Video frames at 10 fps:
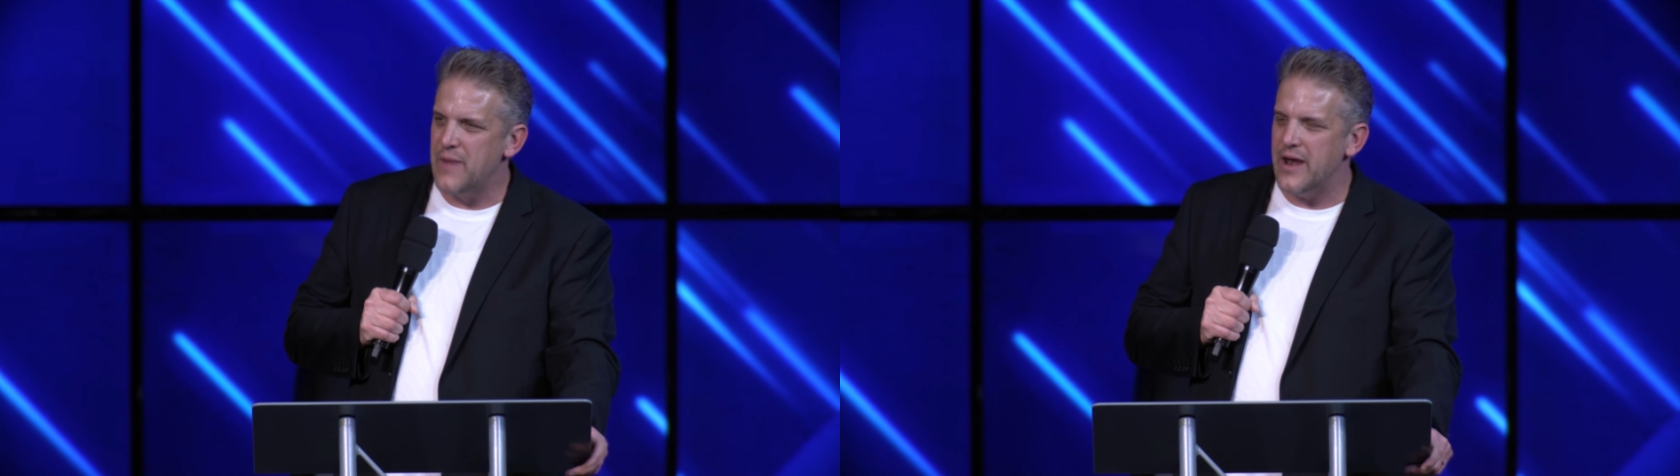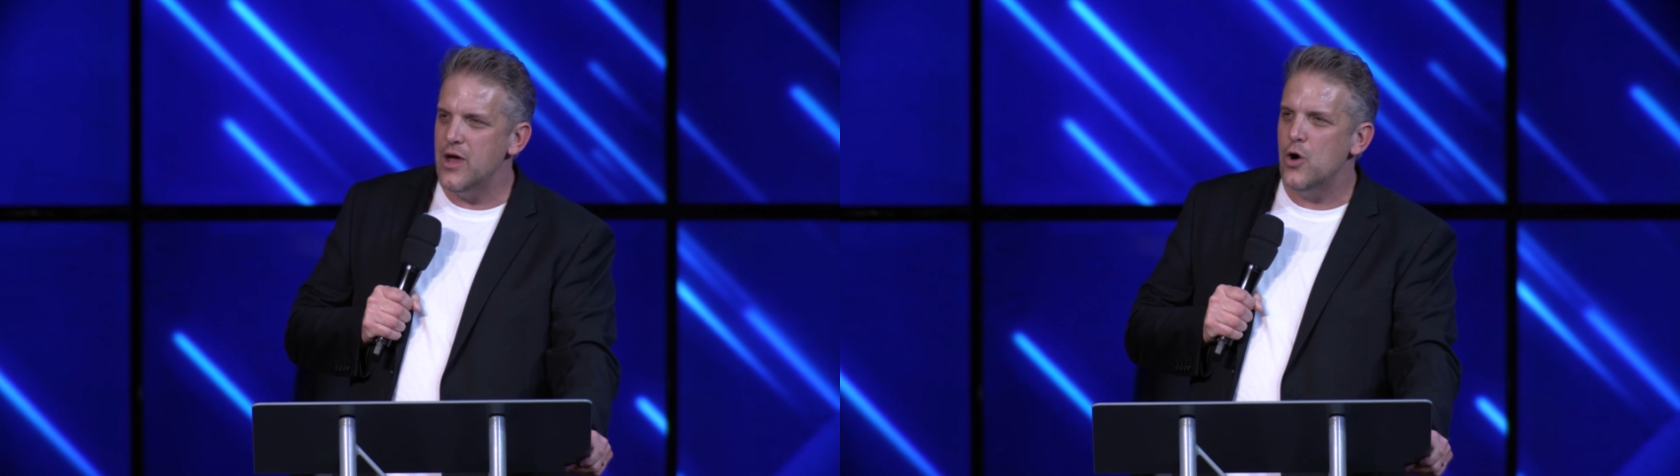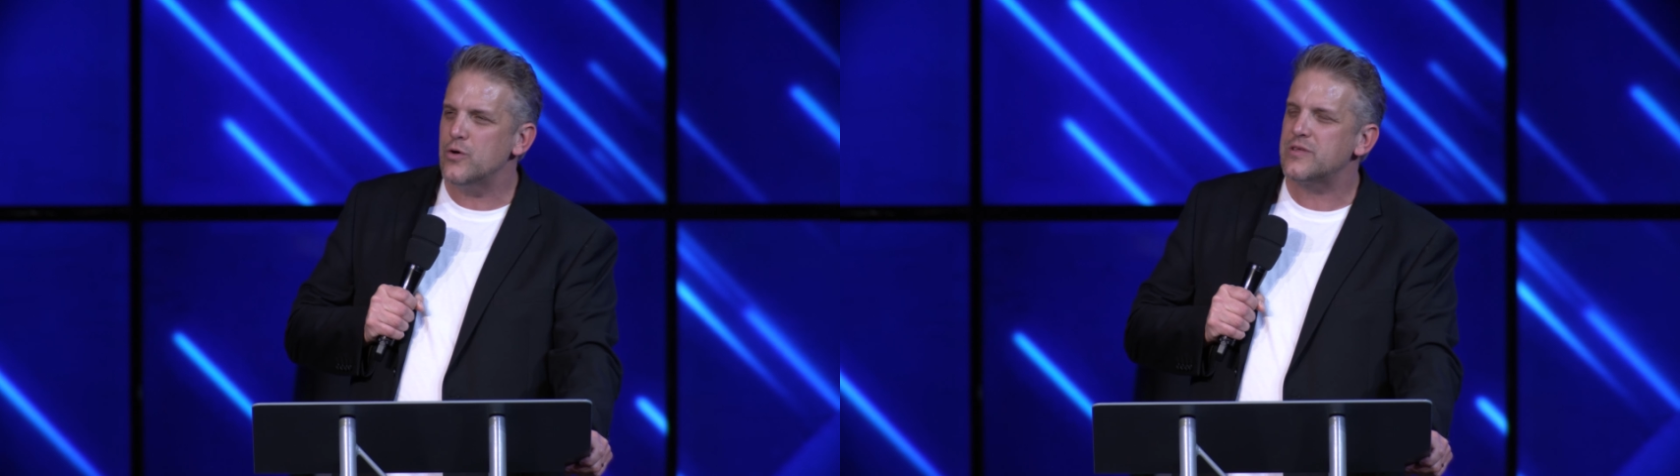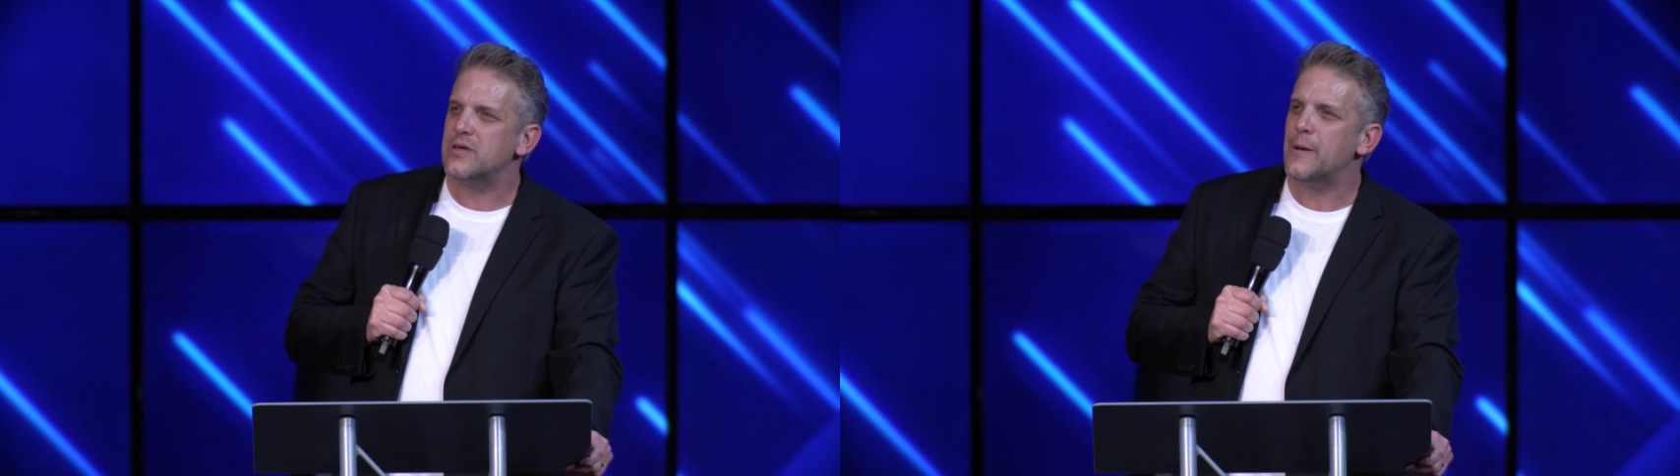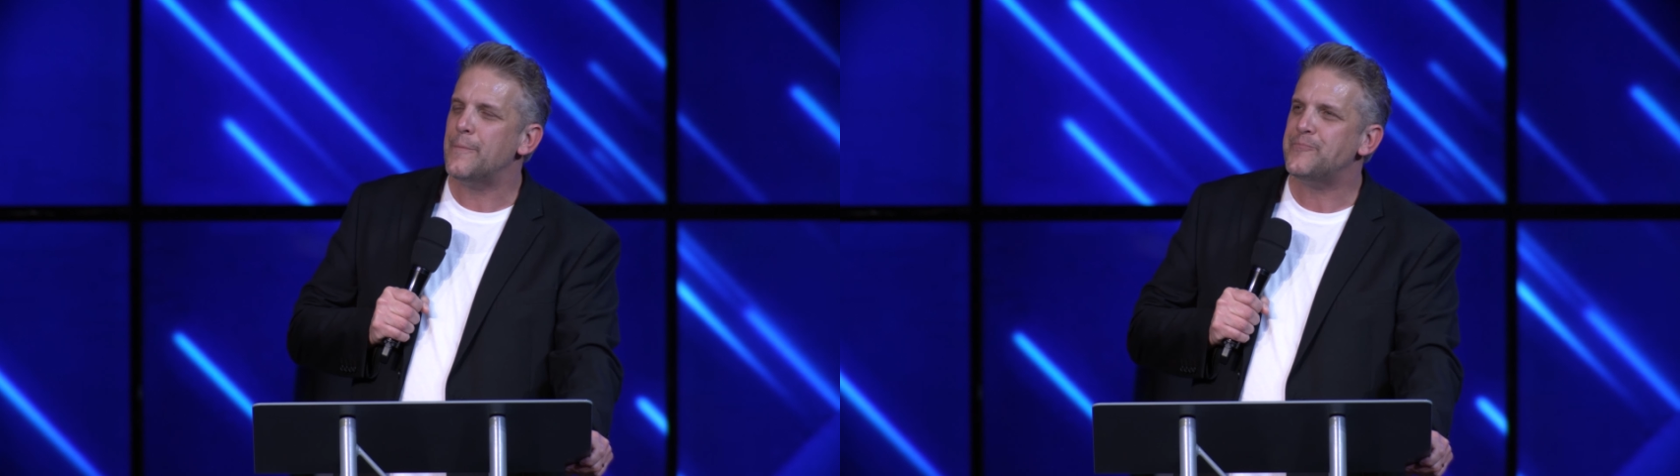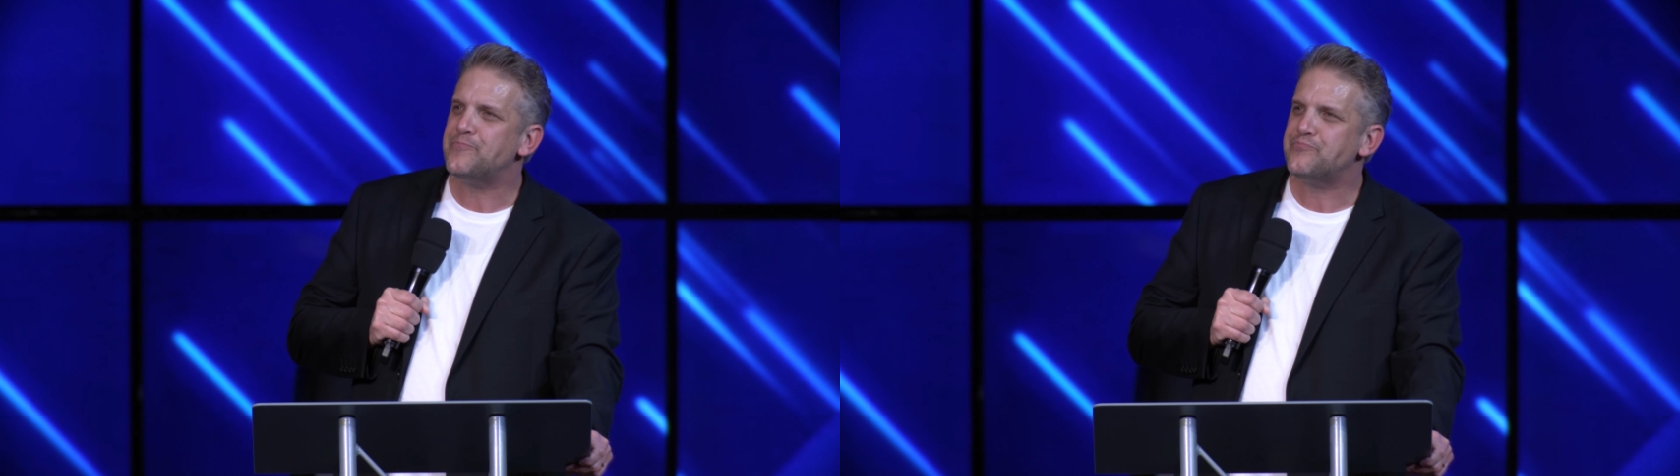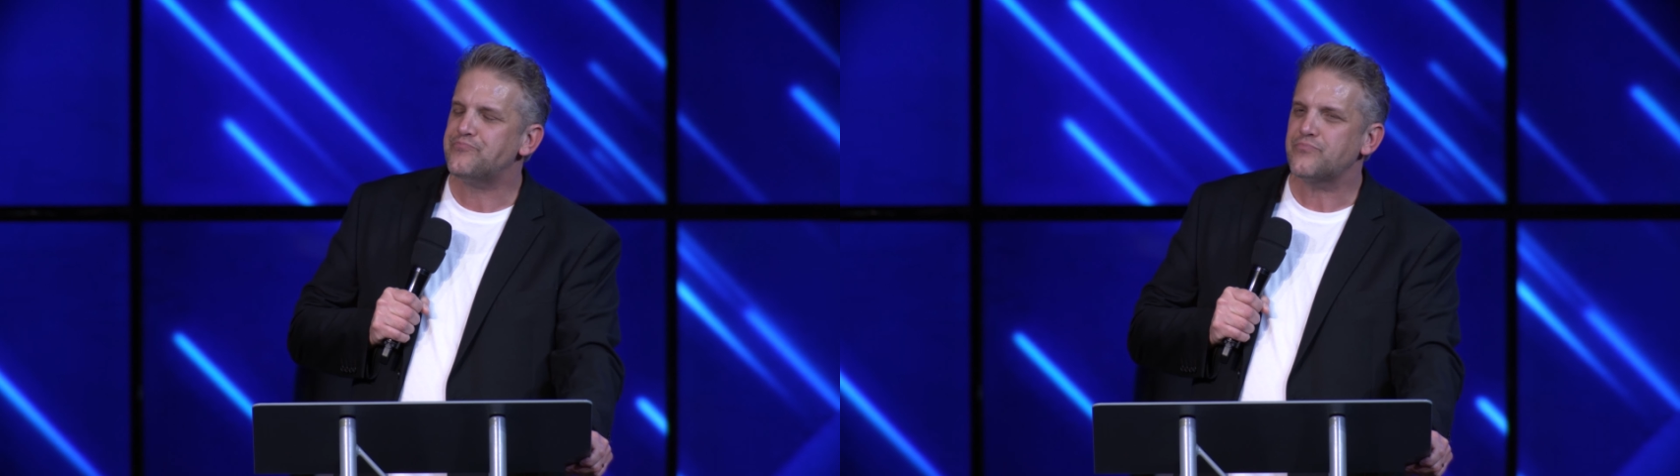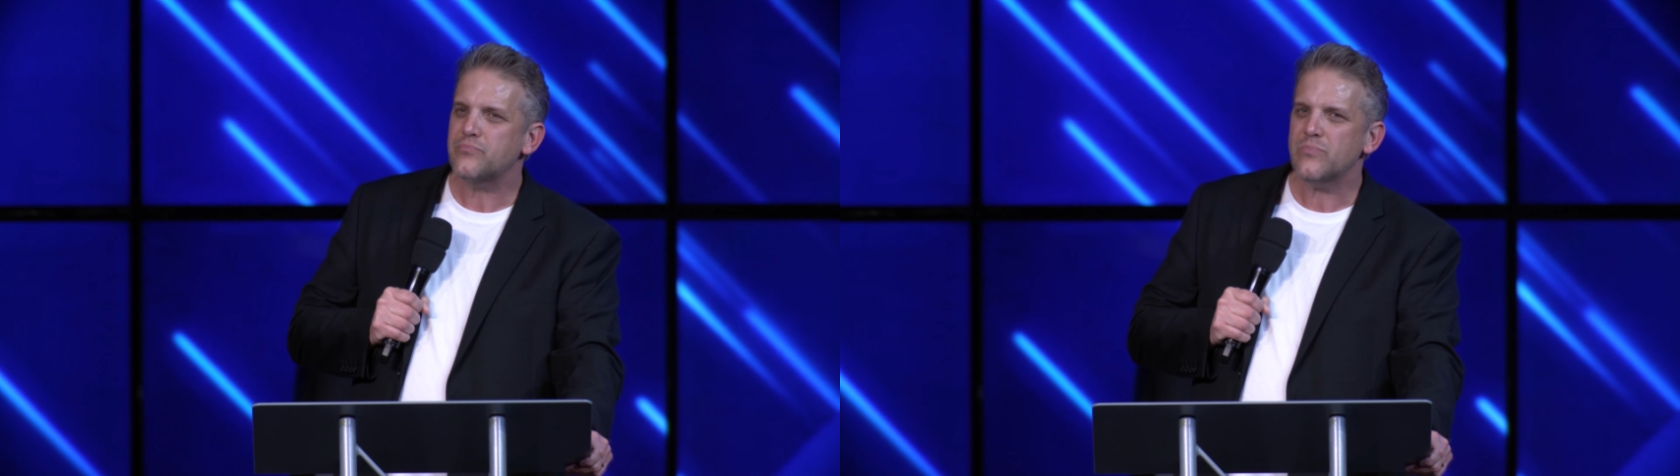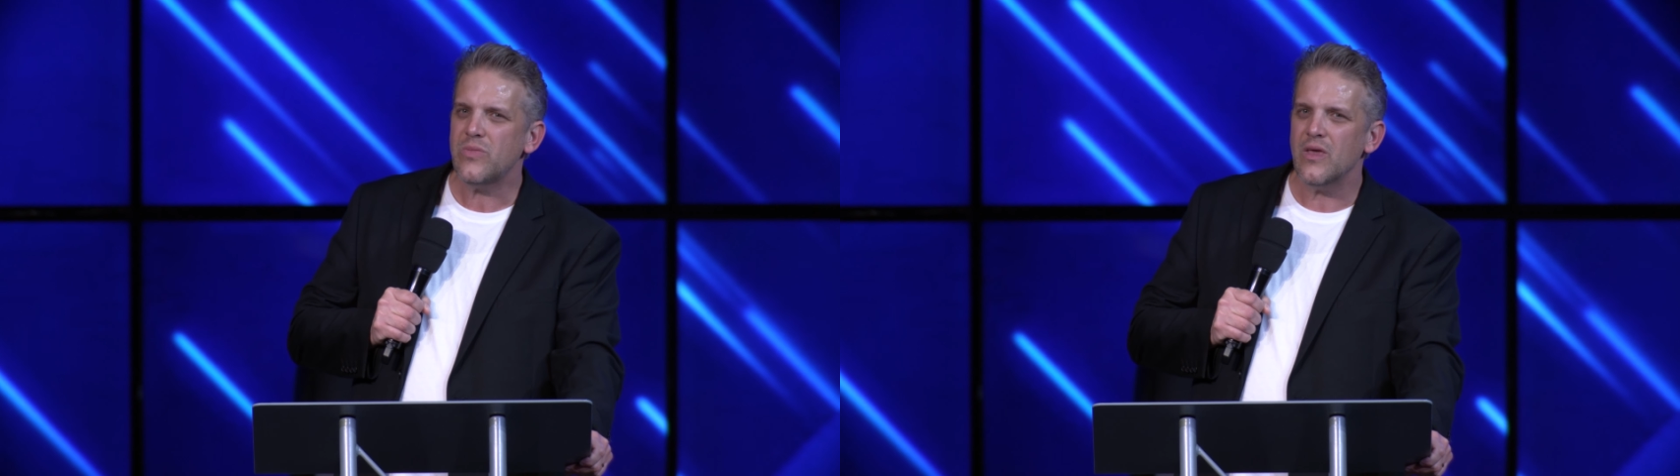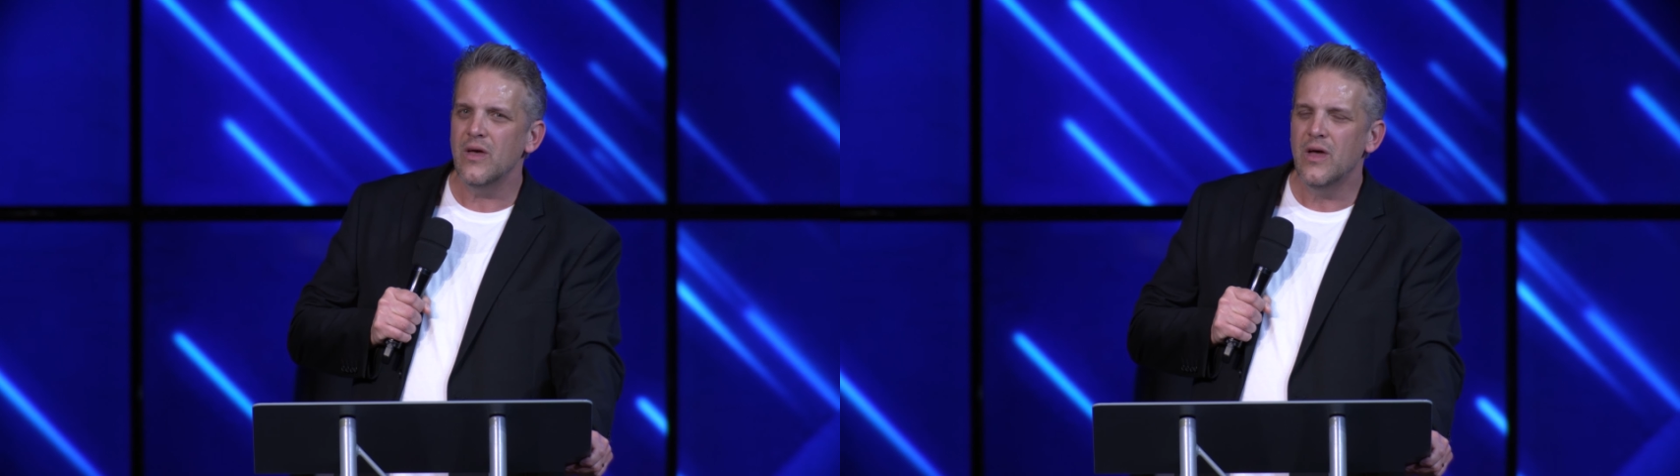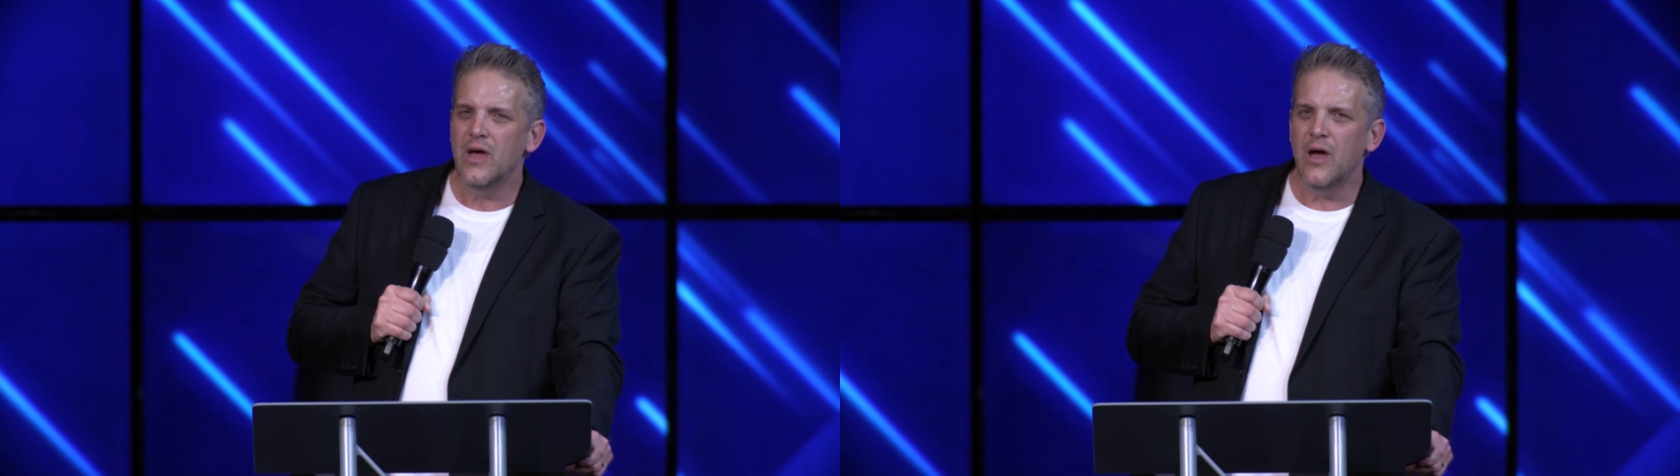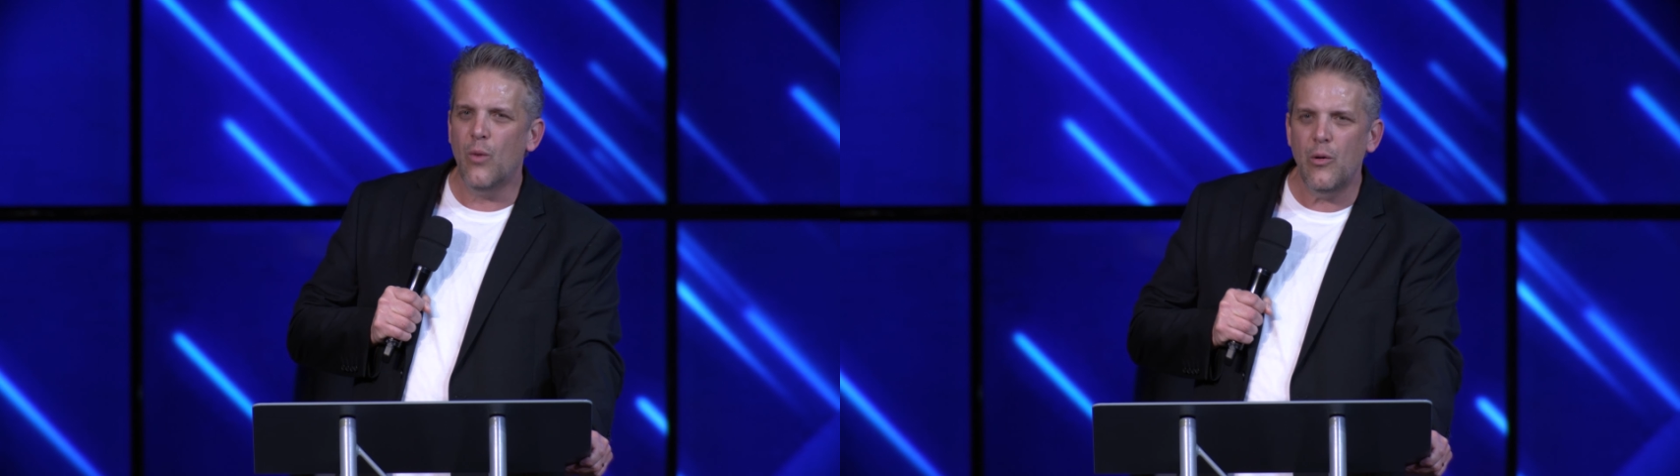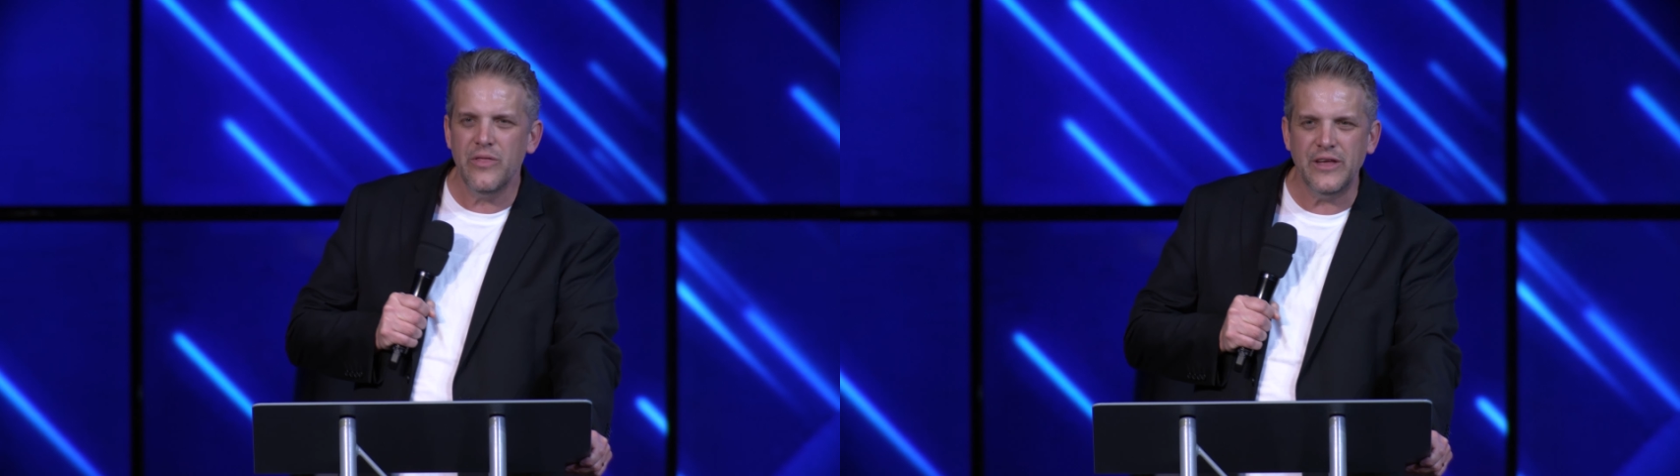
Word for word: these mighty oaks? And